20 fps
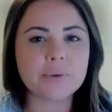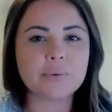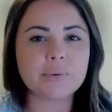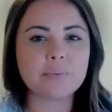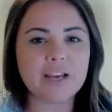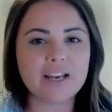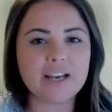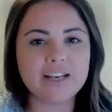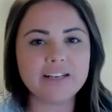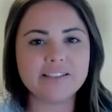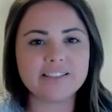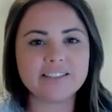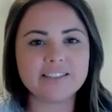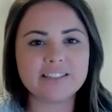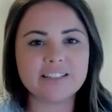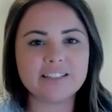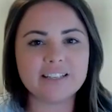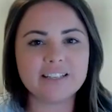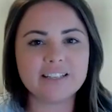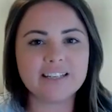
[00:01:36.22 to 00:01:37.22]
their own
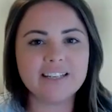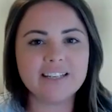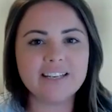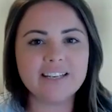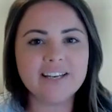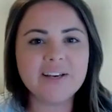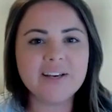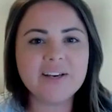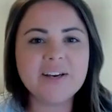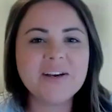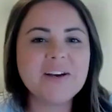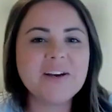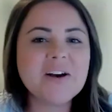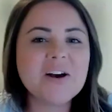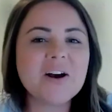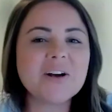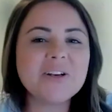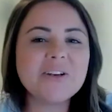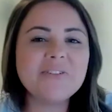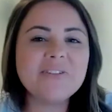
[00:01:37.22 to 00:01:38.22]
pace.
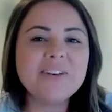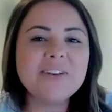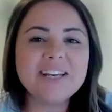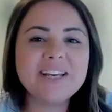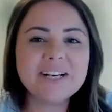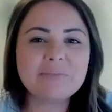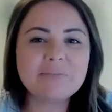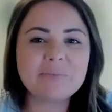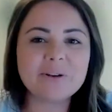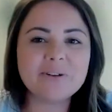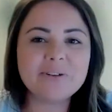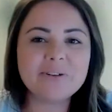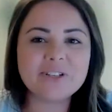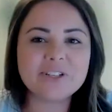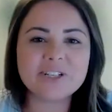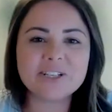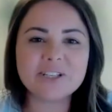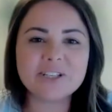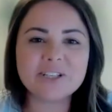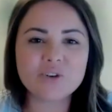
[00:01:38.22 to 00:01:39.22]
Our unique
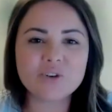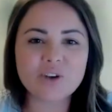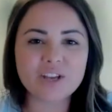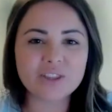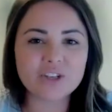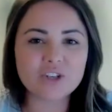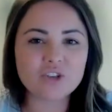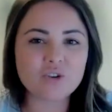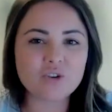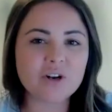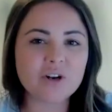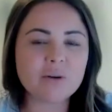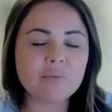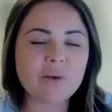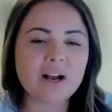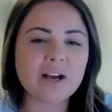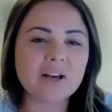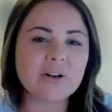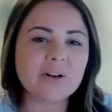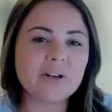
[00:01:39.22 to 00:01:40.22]
approach to the train the trainer
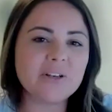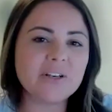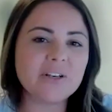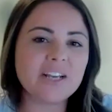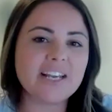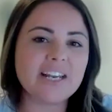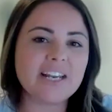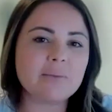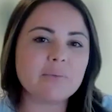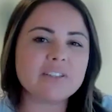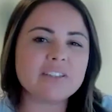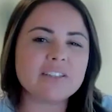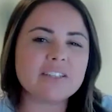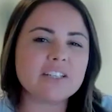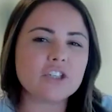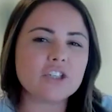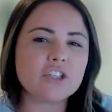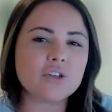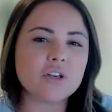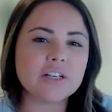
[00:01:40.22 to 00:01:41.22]
model enables
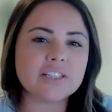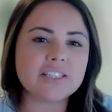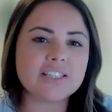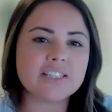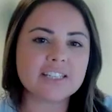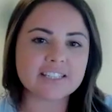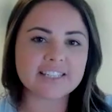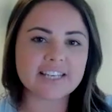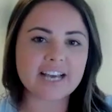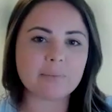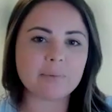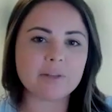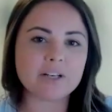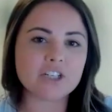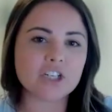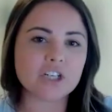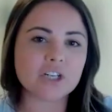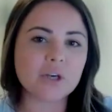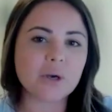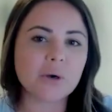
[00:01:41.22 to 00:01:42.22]
districts to
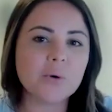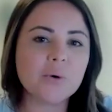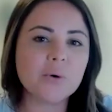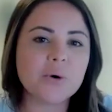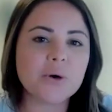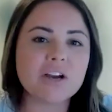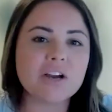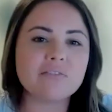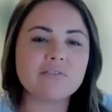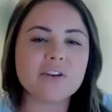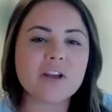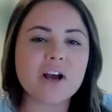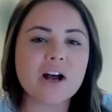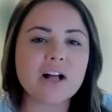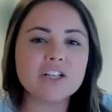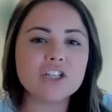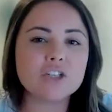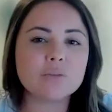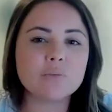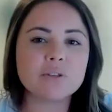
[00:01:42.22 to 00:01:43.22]
establish a cohort of
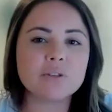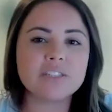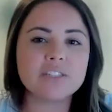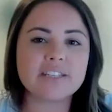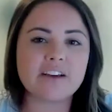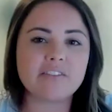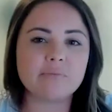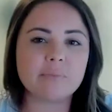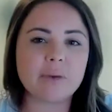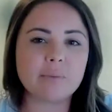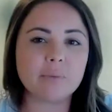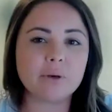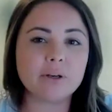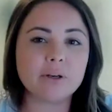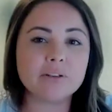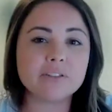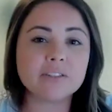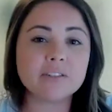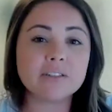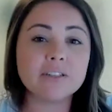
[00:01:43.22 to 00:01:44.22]
knowledgeable staff
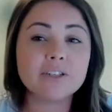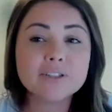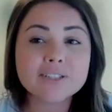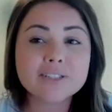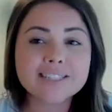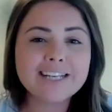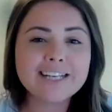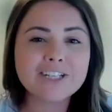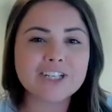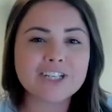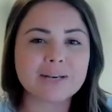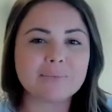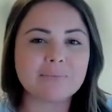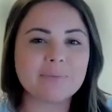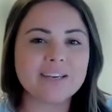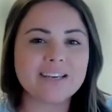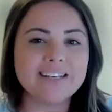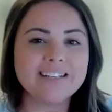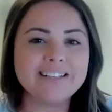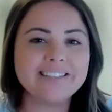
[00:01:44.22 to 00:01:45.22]
members, your site
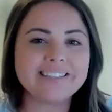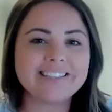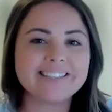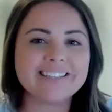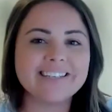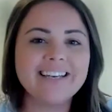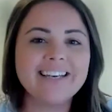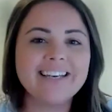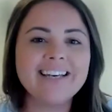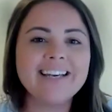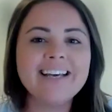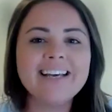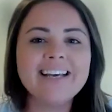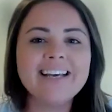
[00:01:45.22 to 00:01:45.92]
champions,